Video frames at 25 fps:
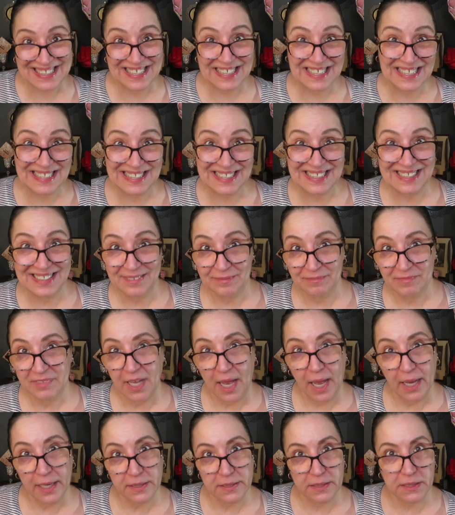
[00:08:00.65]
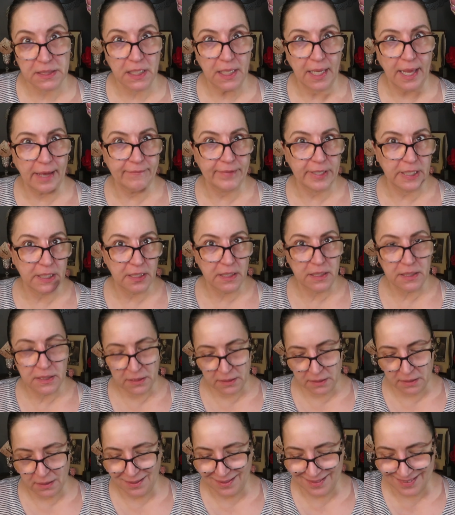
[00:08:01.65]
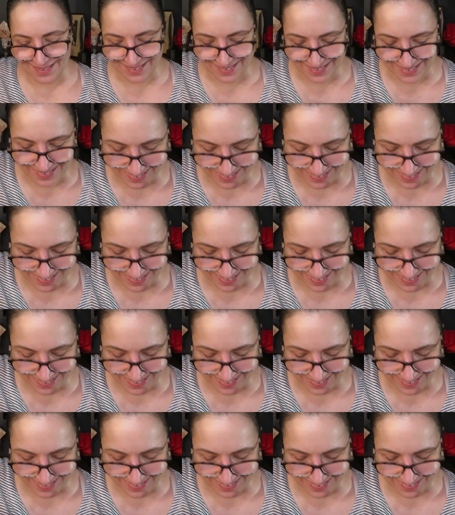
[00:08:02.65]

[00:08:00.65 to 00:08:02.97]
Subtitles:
still, I still have it.